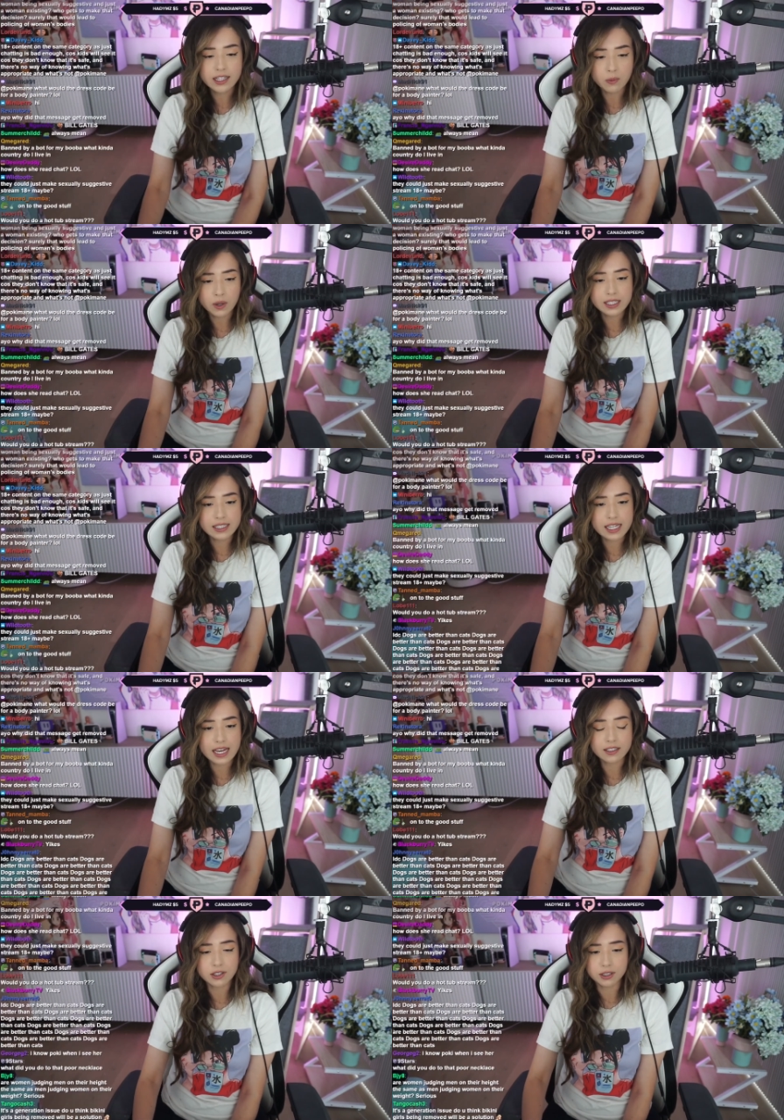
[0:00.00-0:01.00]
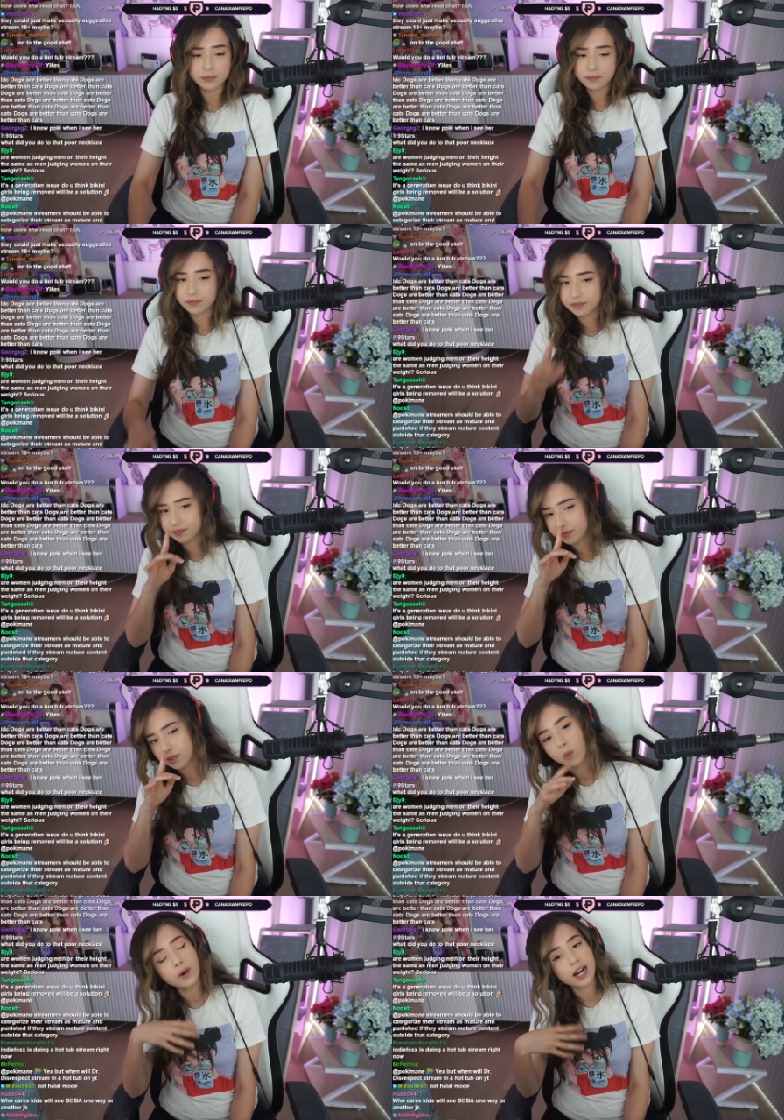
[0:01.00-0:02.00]
Then what is the answer?
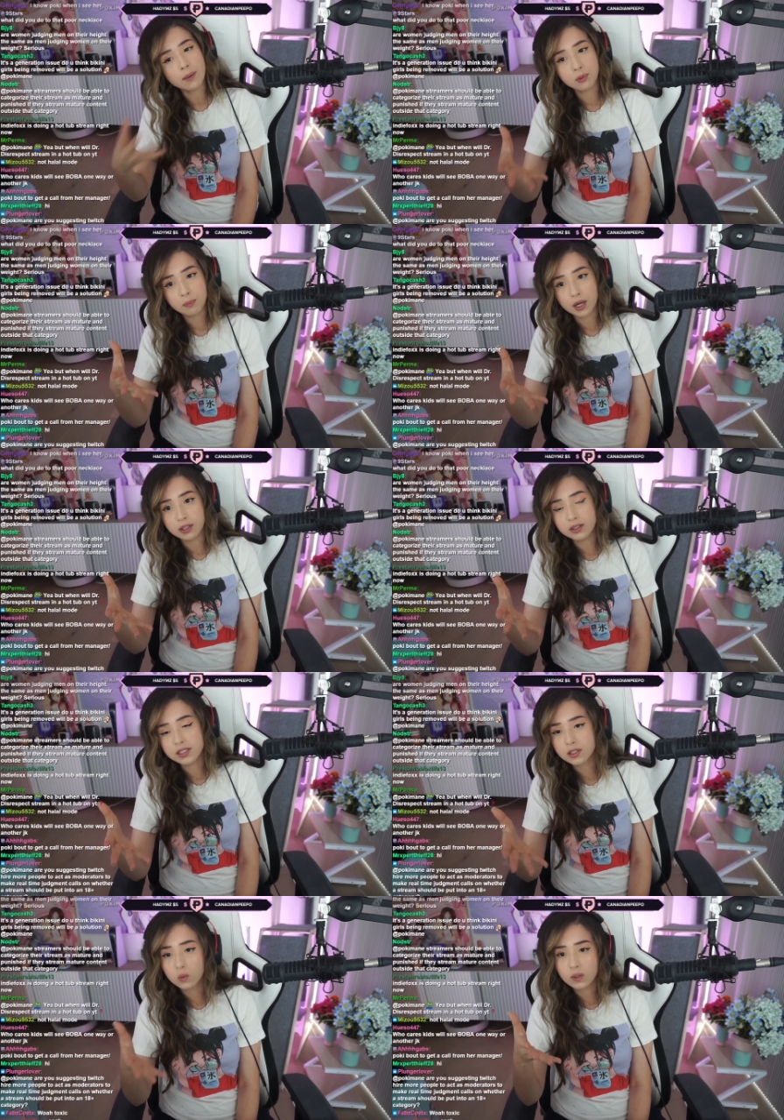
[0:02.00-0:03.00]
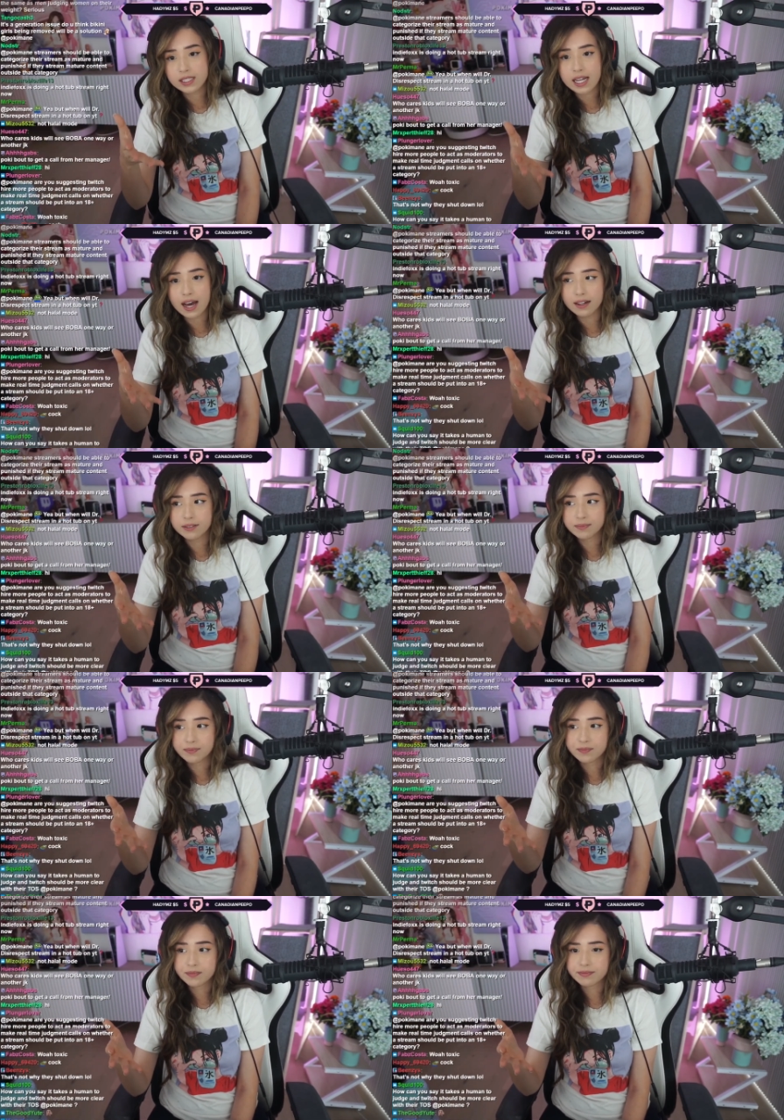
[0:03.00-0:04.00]
What I proposed was that...
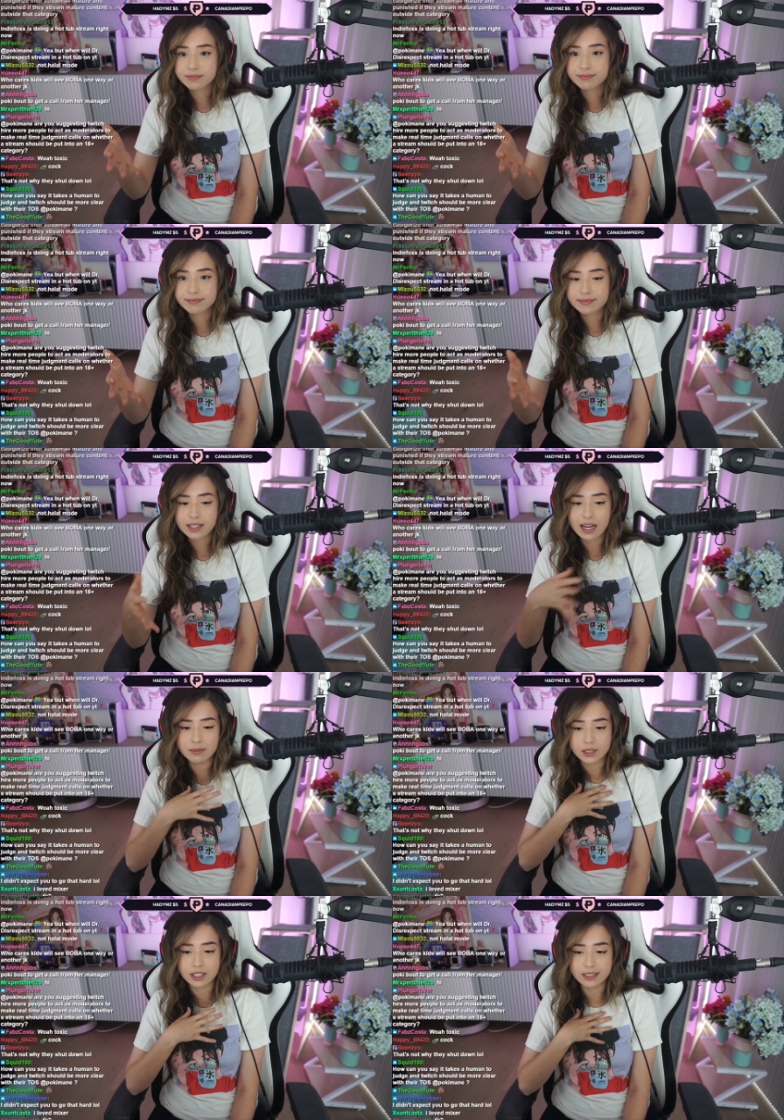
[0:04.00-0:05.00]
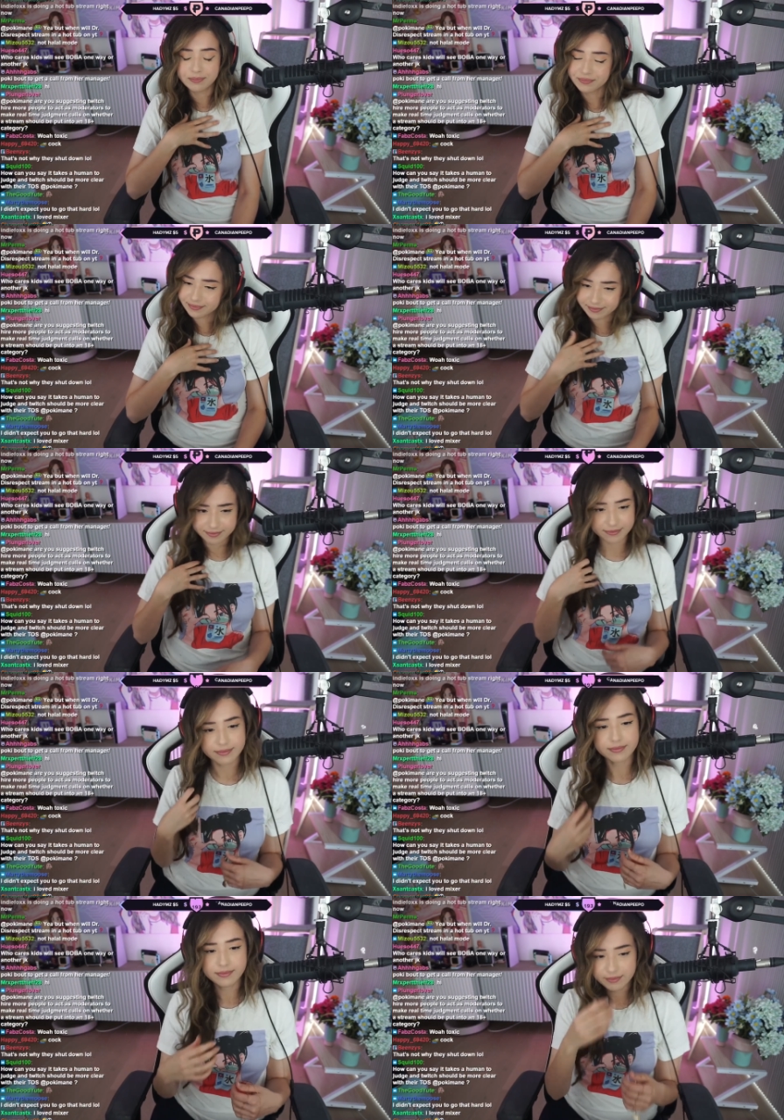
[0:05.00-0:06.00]
I'm sorry.
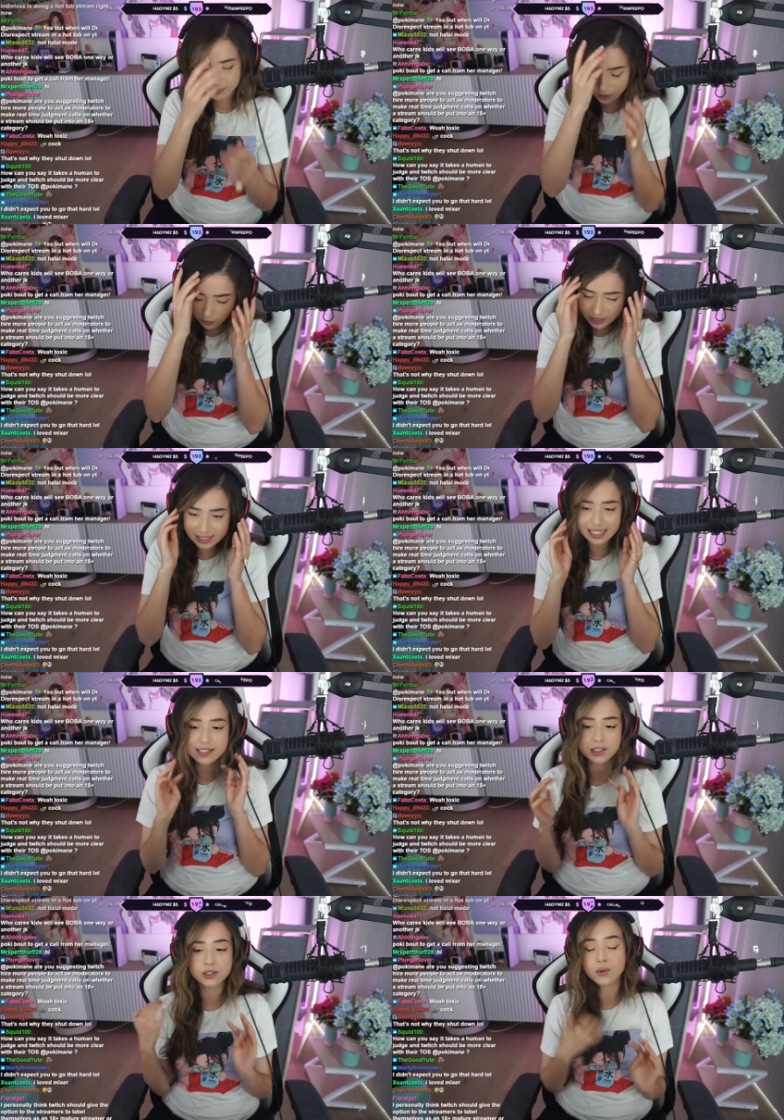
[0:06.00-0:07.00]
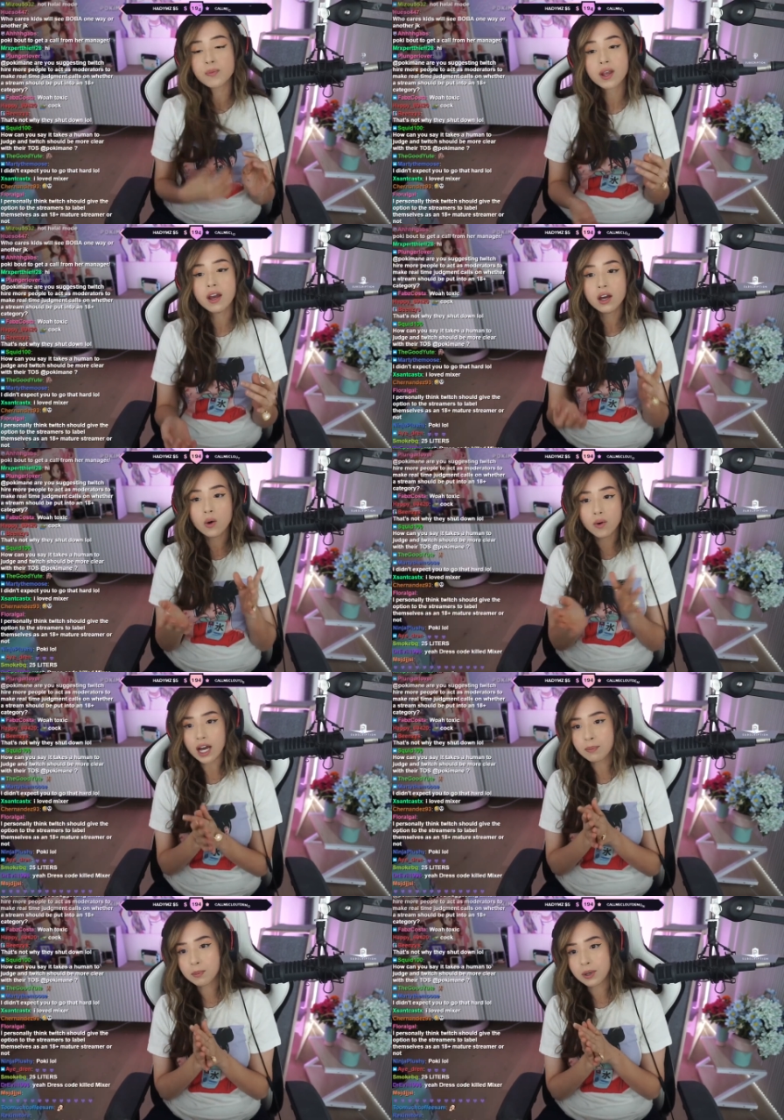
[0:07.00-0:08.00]
What is the answer? So
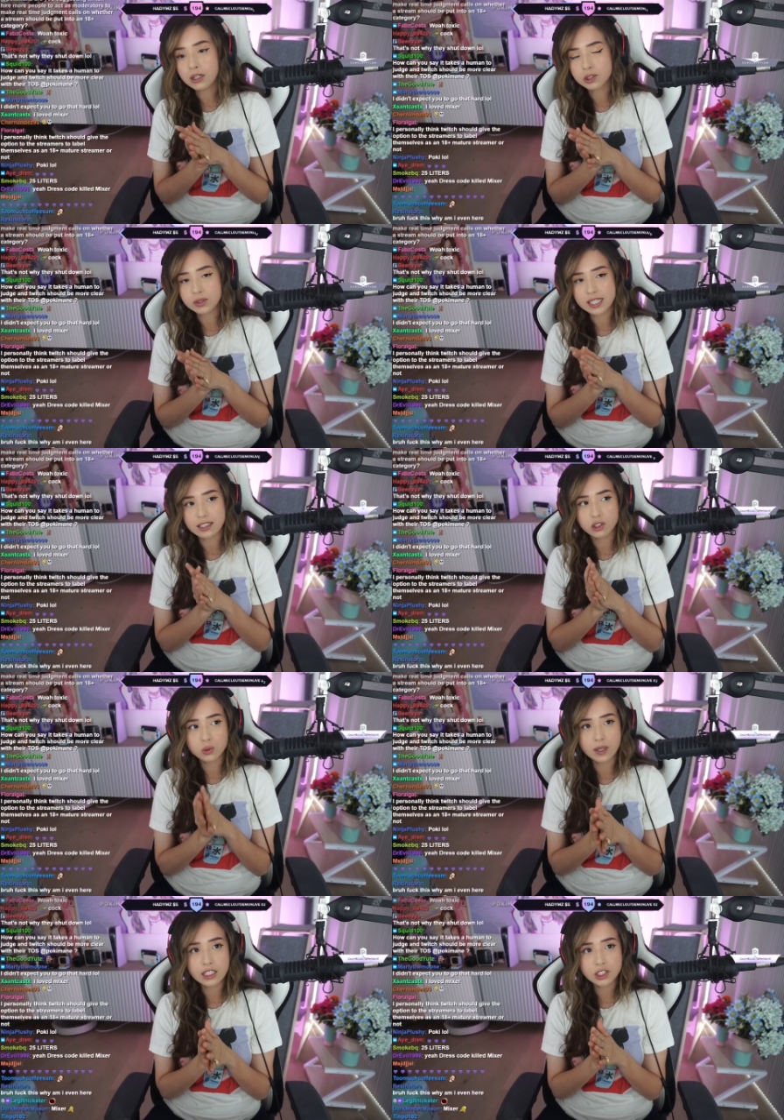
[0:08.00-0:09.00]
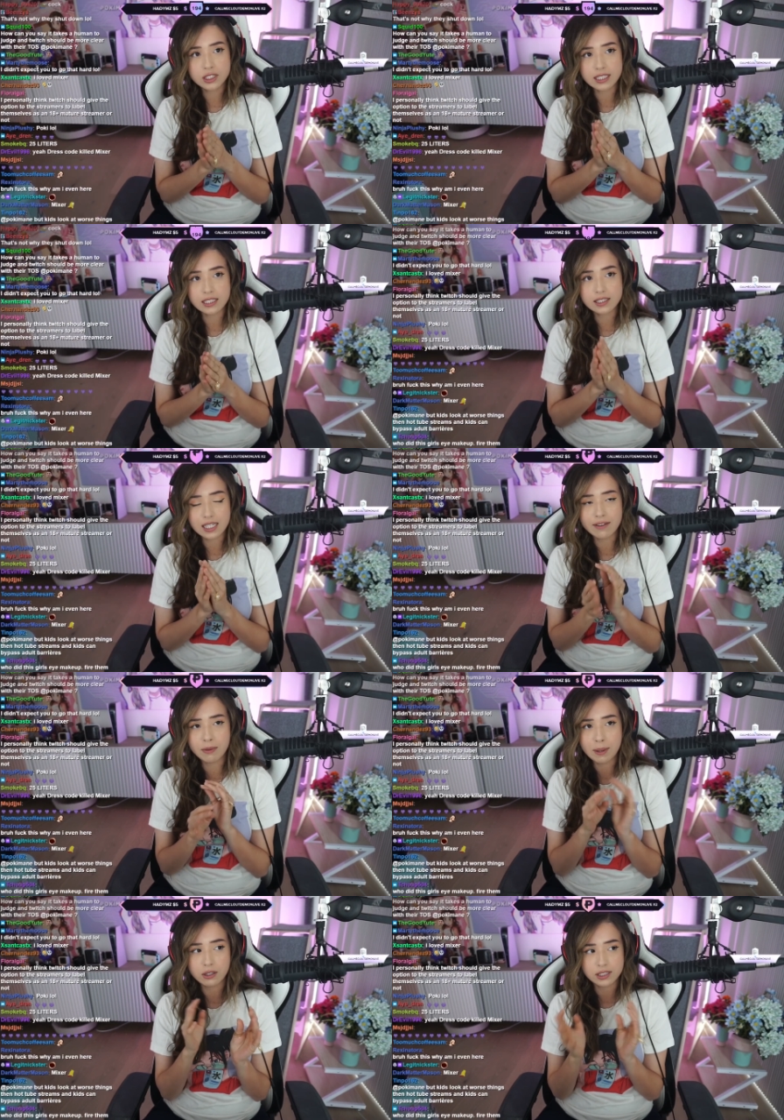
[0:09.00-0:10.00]
what I proposed was that Twitch needs to
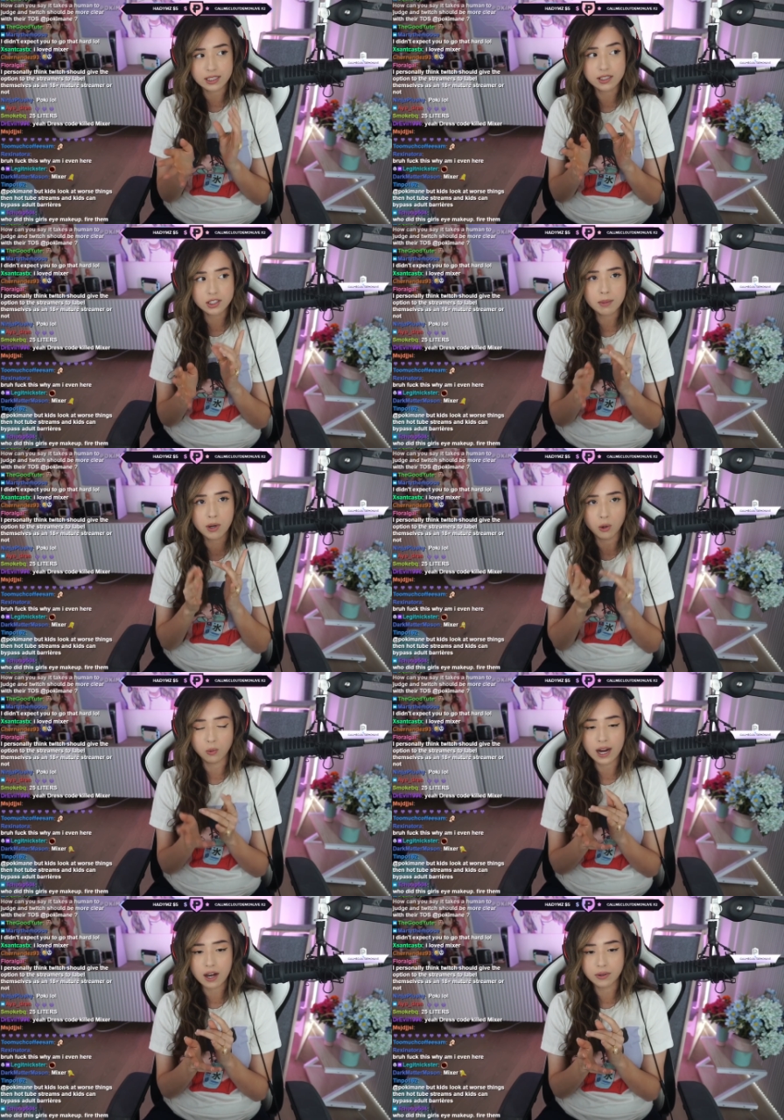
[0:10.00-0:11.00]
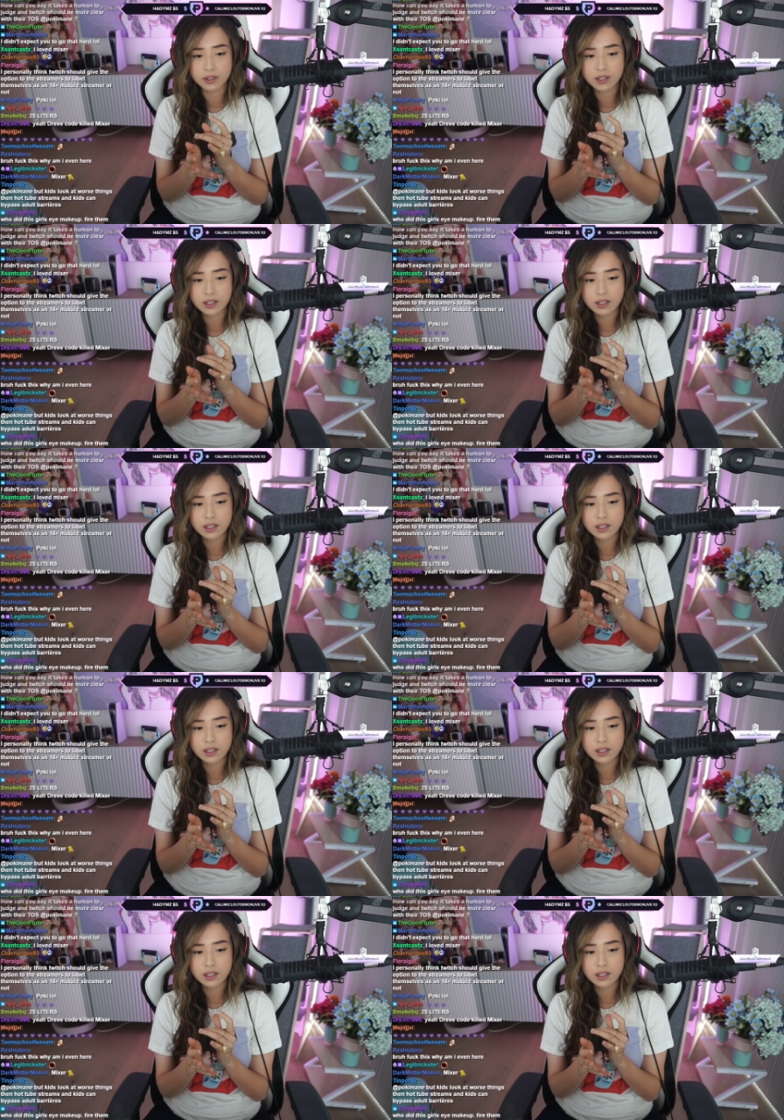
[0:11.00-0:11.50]
have a better system around